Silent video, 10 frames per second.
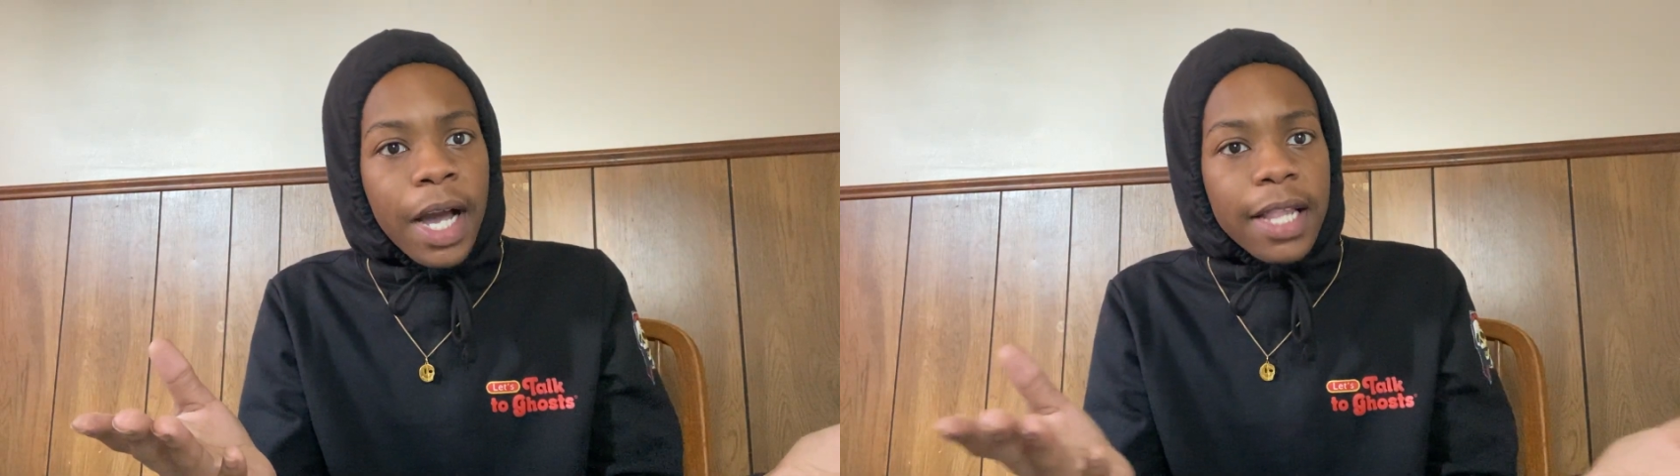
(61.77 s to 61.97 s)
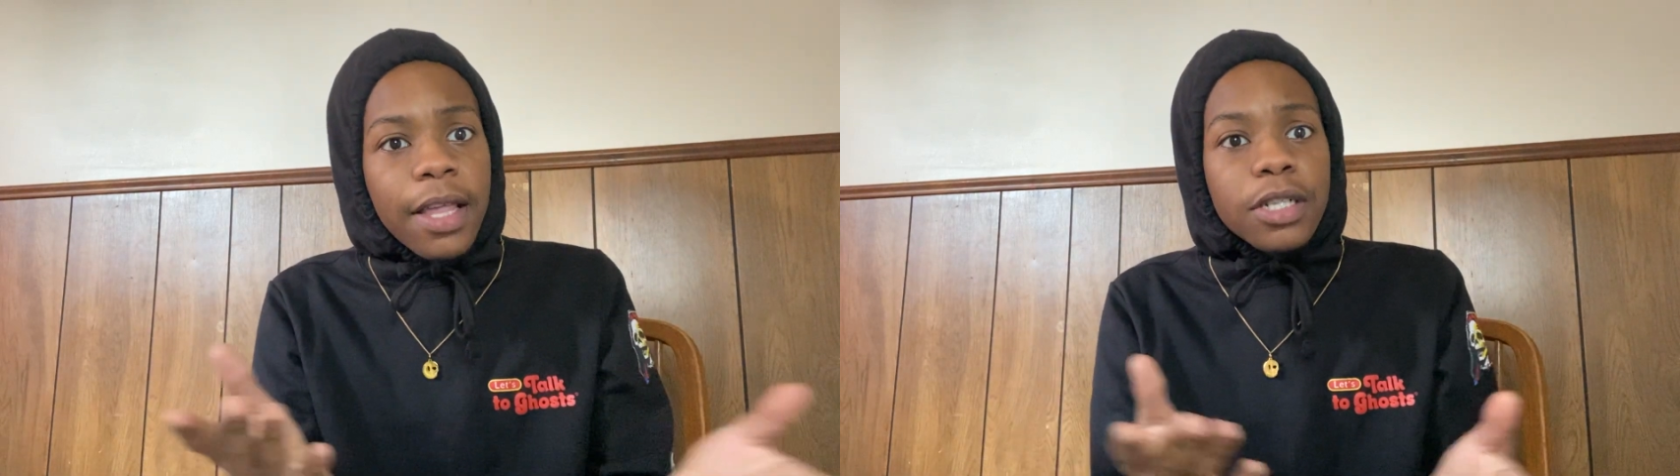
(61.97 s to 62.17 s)

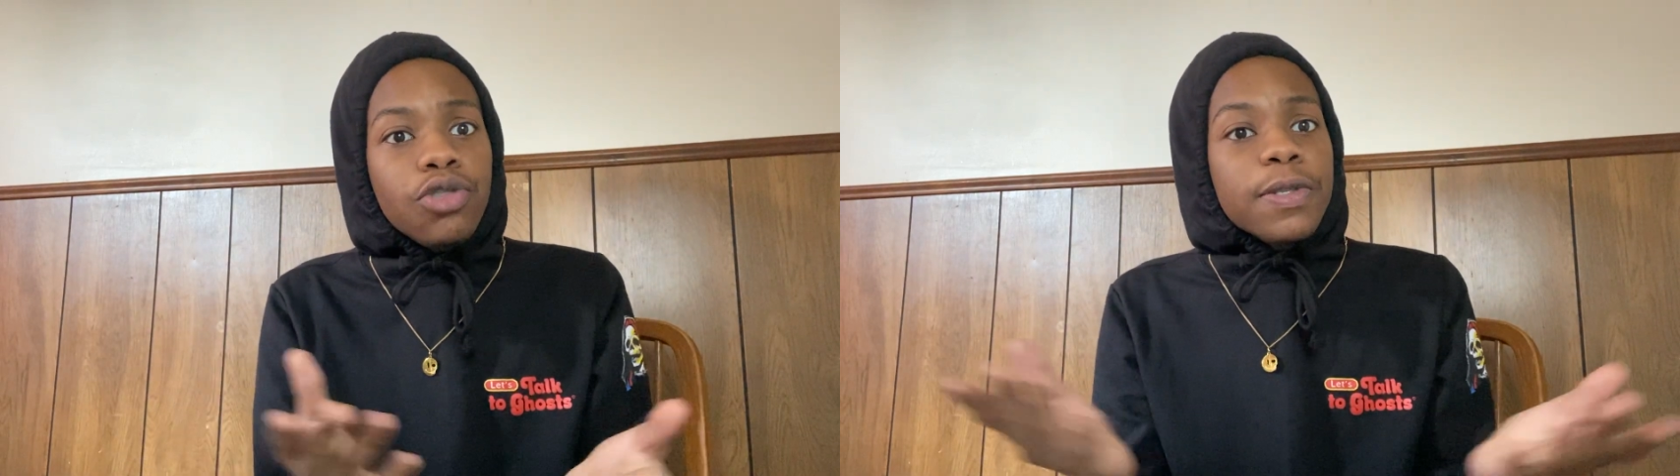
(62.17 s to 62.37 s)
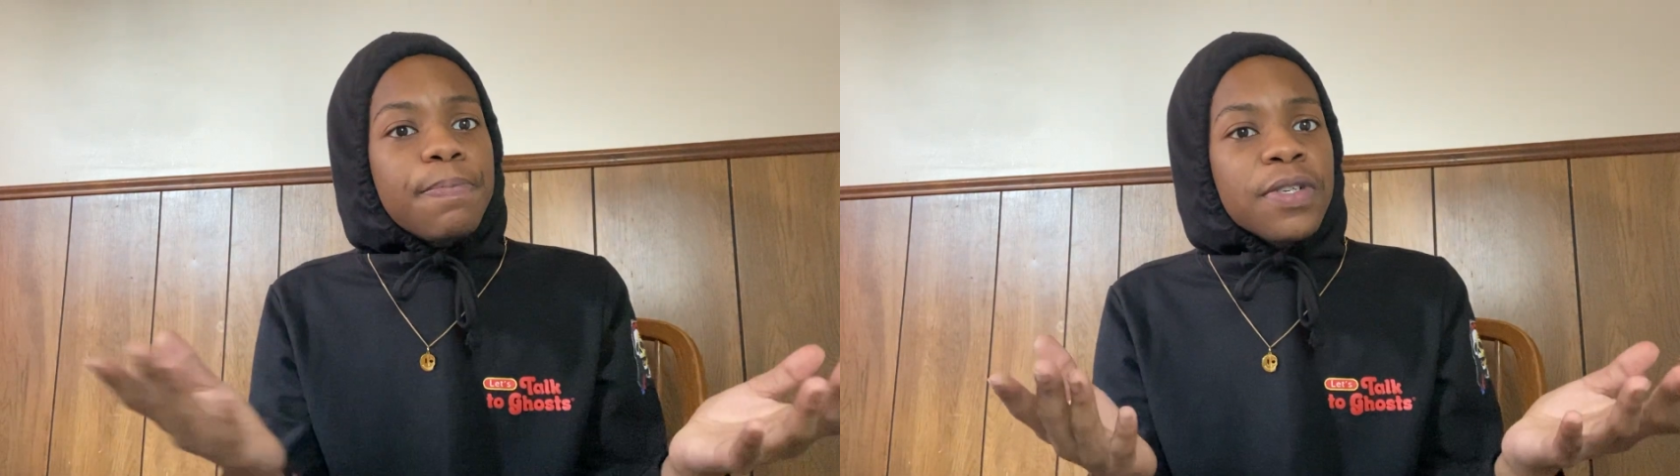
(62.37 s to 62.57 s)
I thought
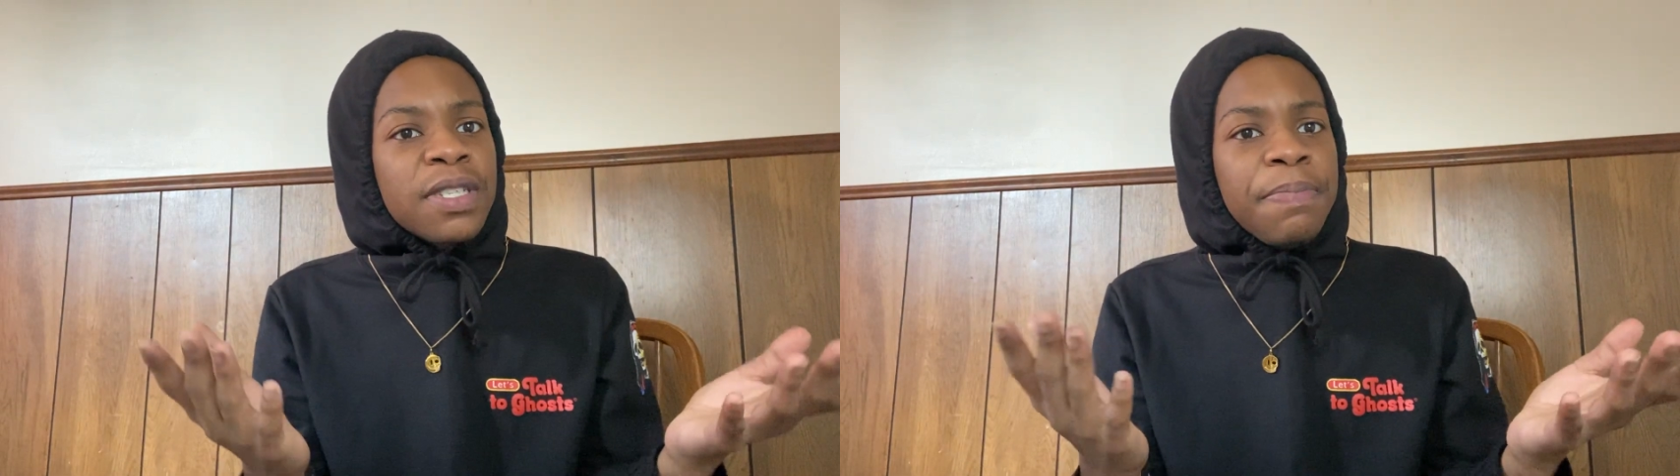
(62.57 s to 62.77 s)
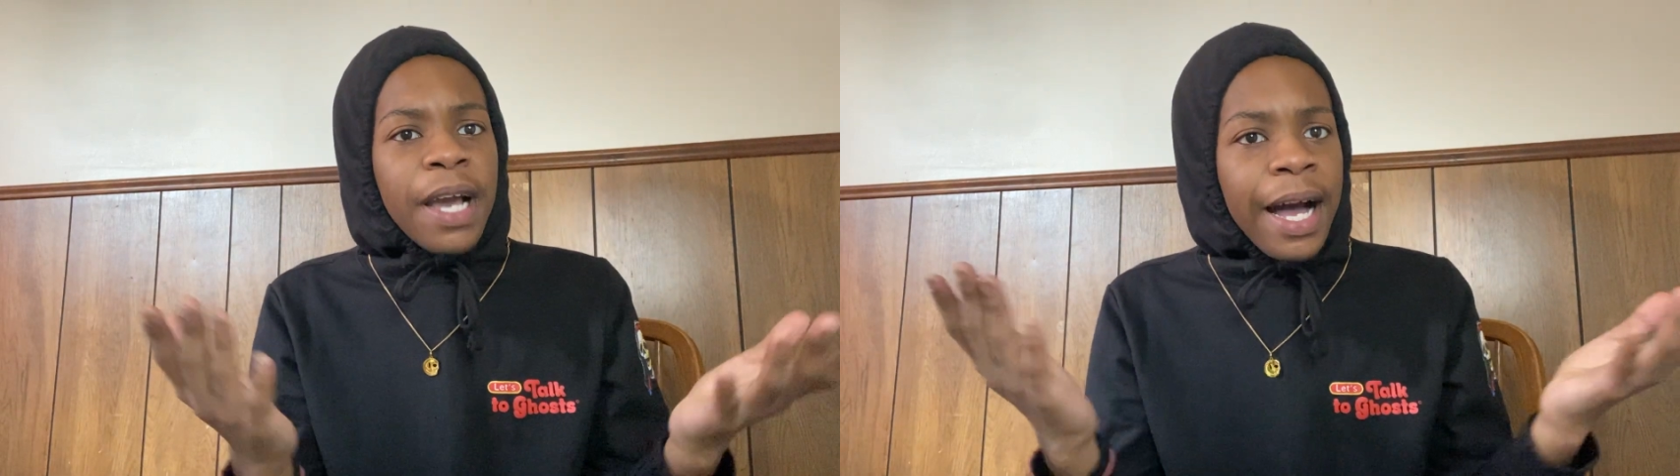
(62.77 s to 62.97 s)
you was supposed
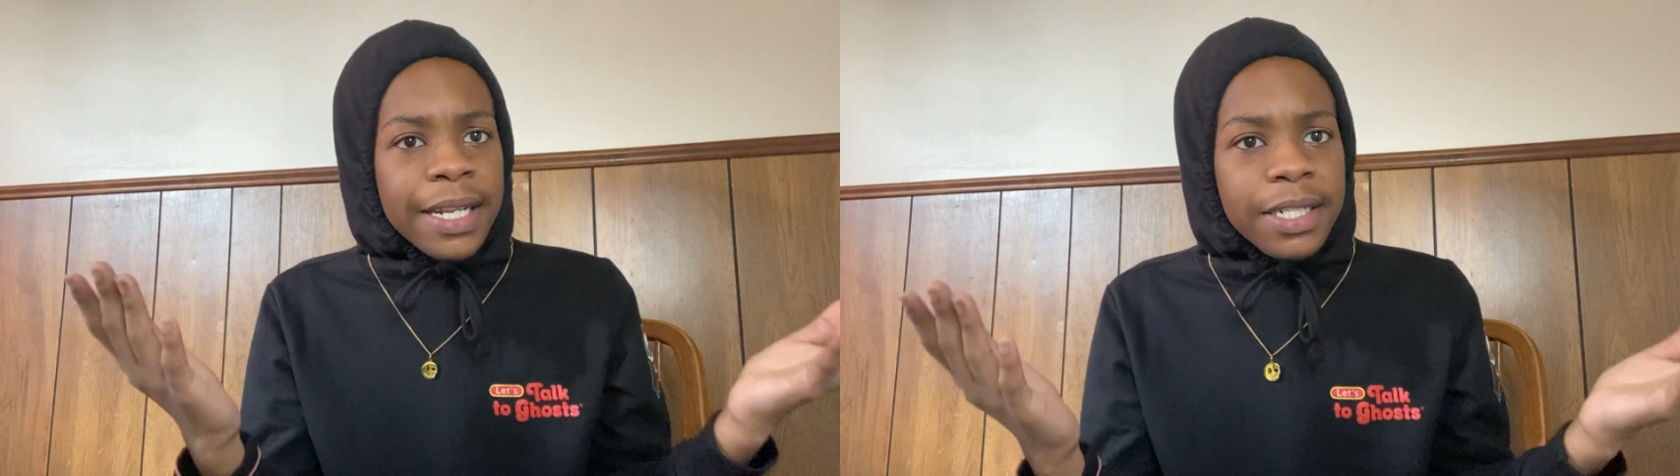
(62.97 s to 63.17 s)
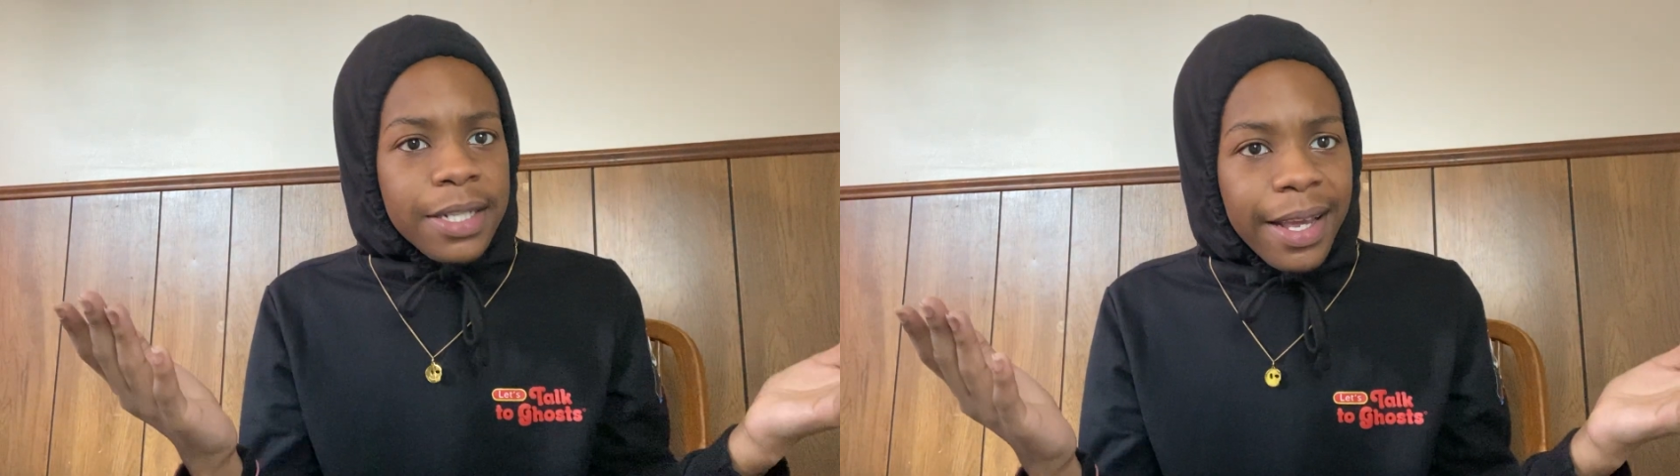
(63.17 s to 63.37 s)
to be
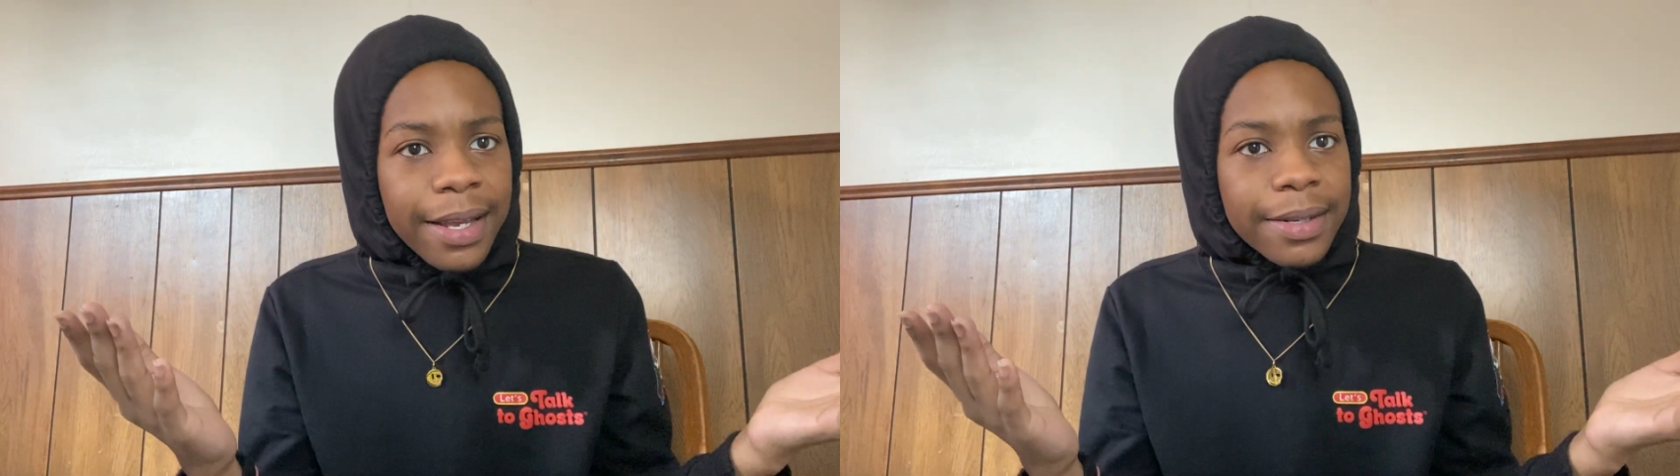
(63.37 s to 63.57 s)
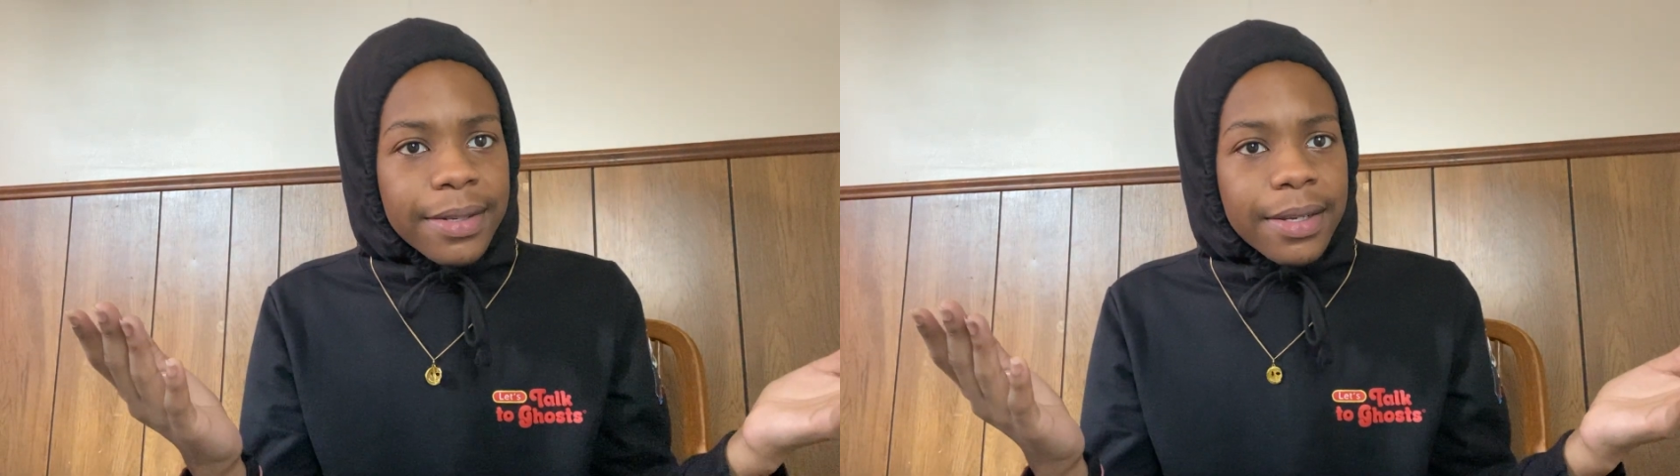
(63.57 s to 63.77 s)
hot
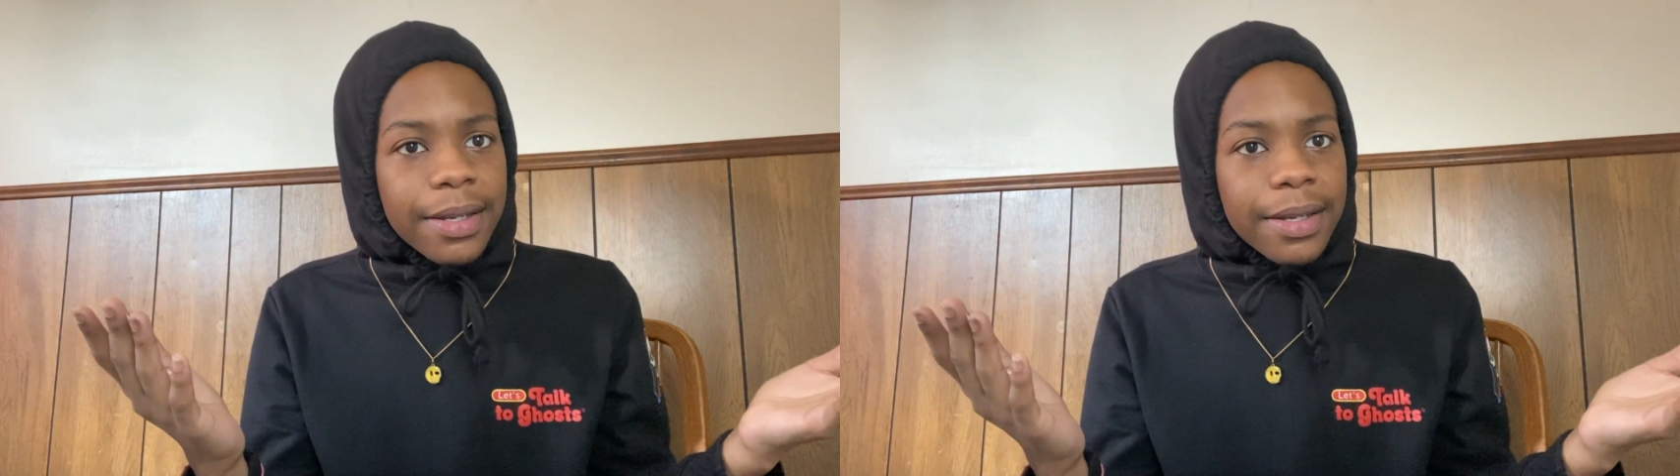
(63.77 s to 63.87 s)
shit.